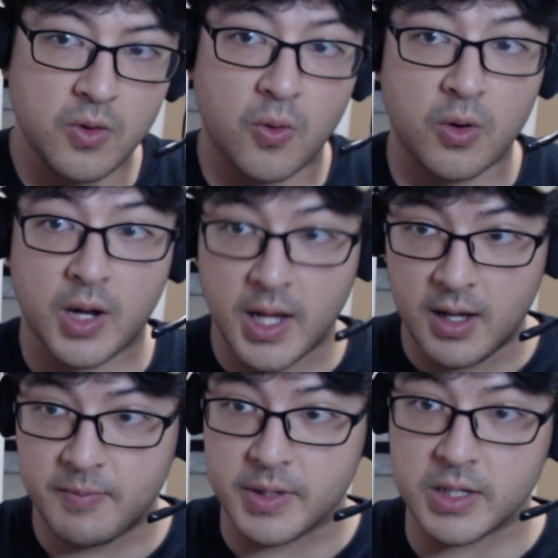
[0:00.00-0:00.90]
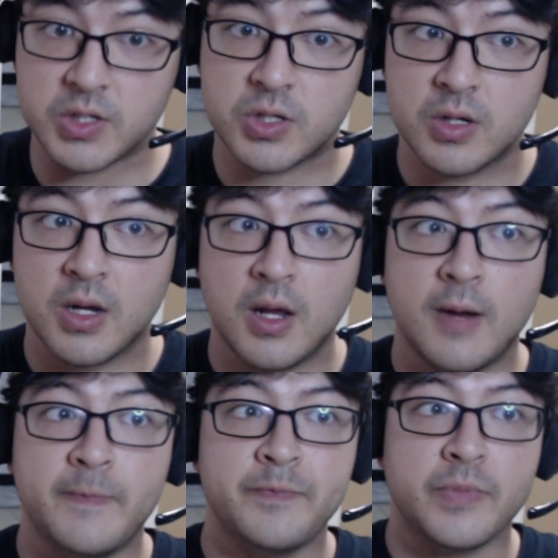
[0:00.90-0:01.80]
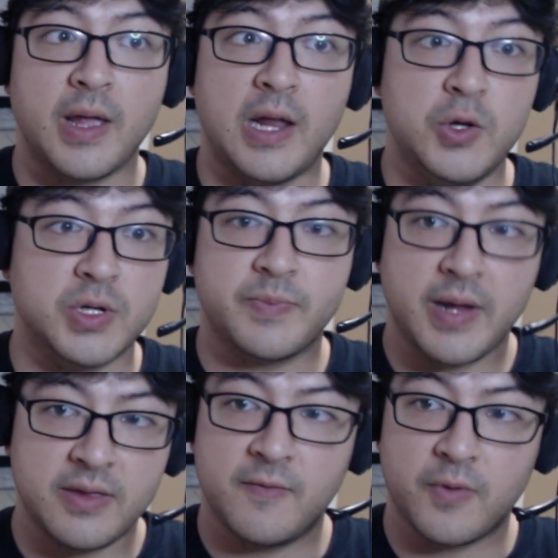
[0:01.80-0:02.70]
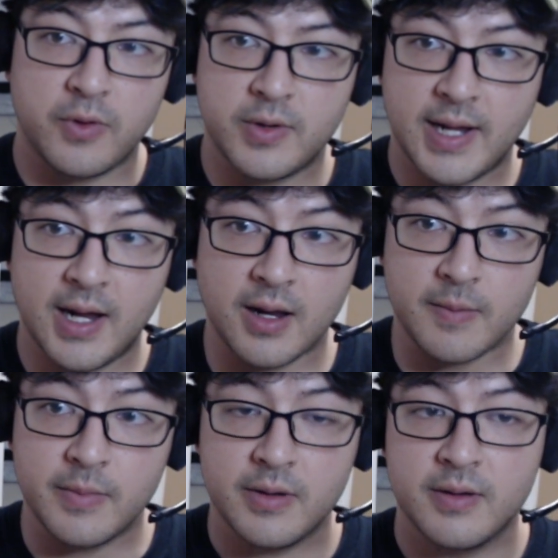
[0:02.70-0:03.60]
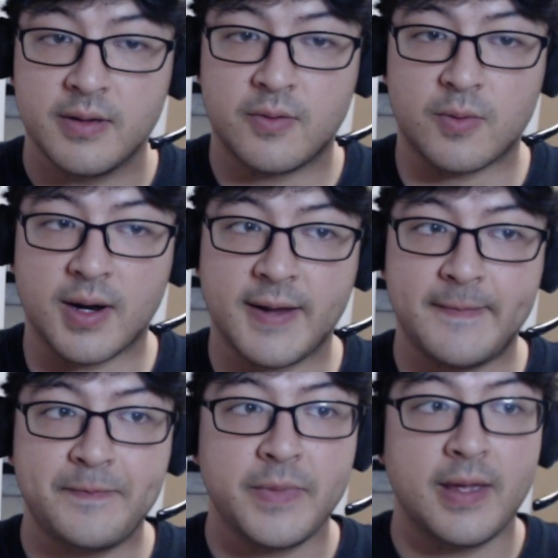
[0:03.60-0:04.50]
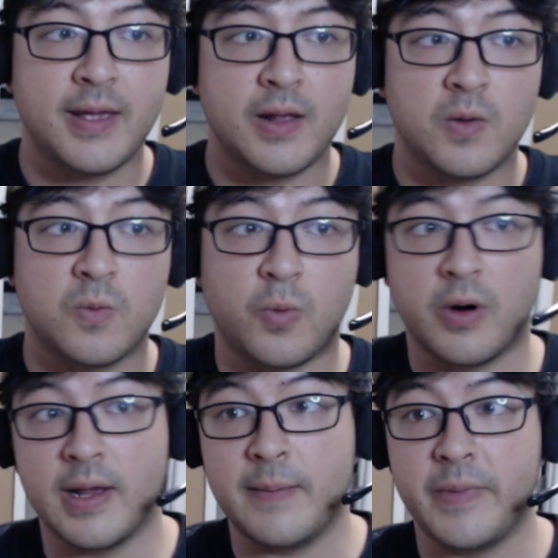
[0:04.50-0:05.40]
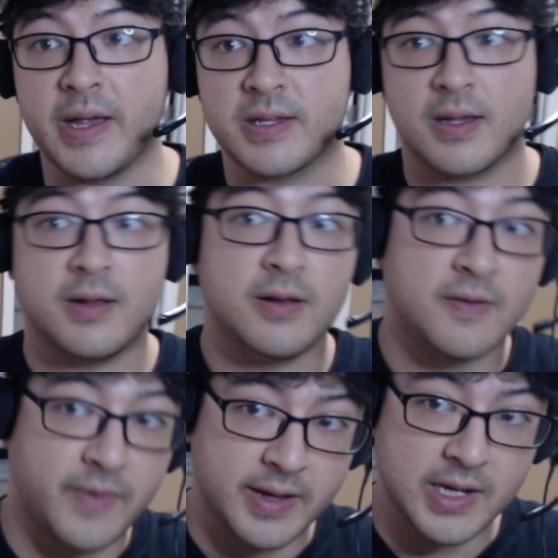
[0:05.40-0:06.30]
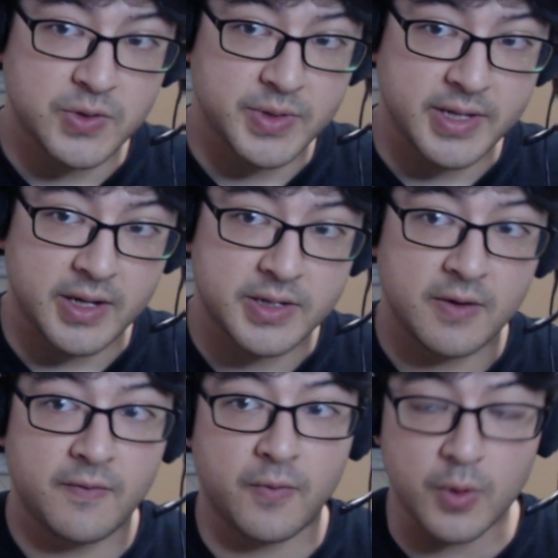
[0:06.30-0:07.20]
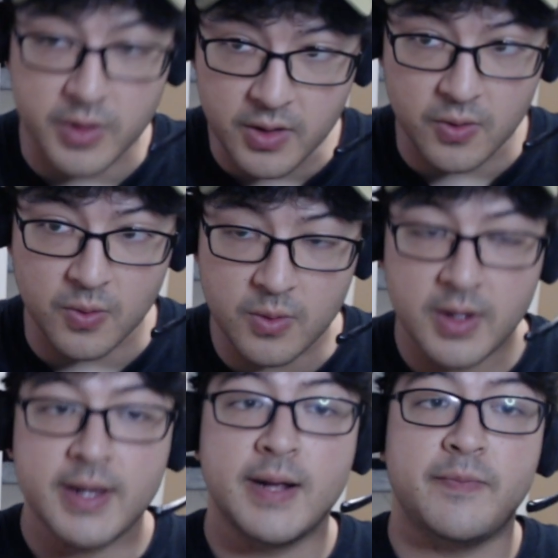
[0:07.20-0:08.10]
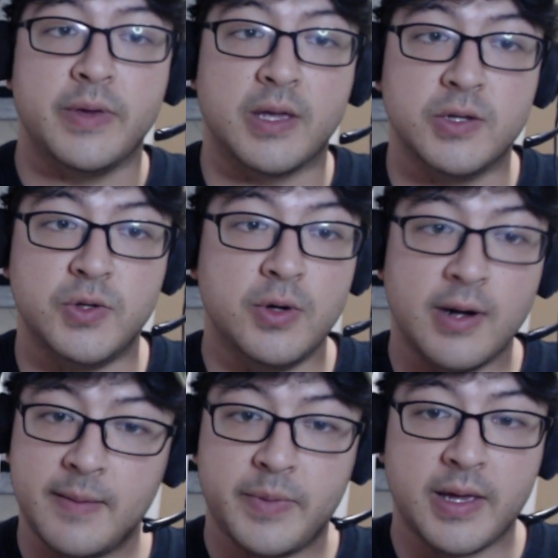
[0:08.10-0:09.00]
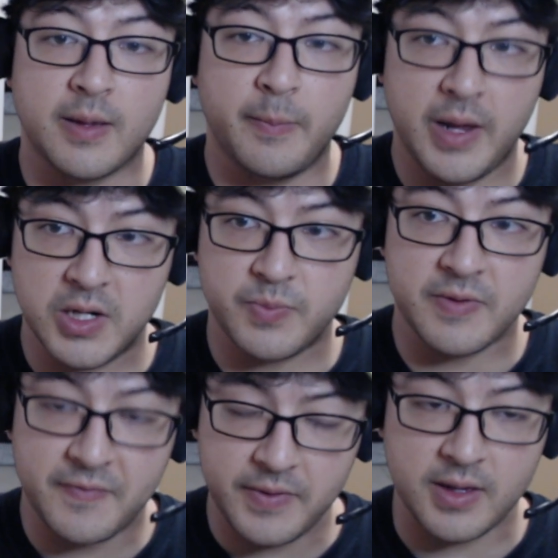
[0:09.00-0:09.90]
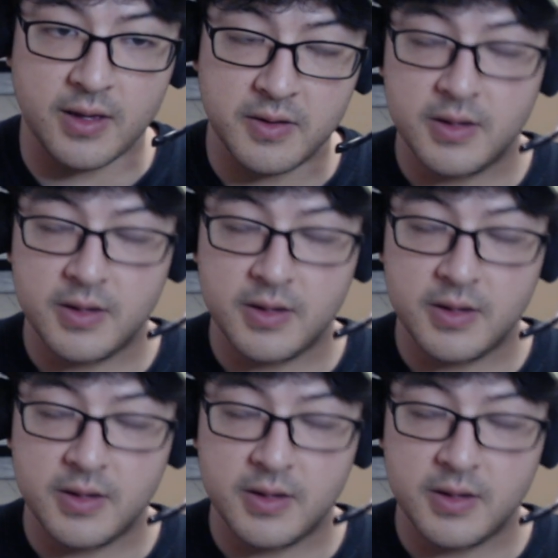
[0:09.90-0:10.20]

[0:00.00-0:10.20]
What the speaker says: or accomplish, and you just pay them for their time, right? Where it makes financial sense for you because you're not paying a management fee,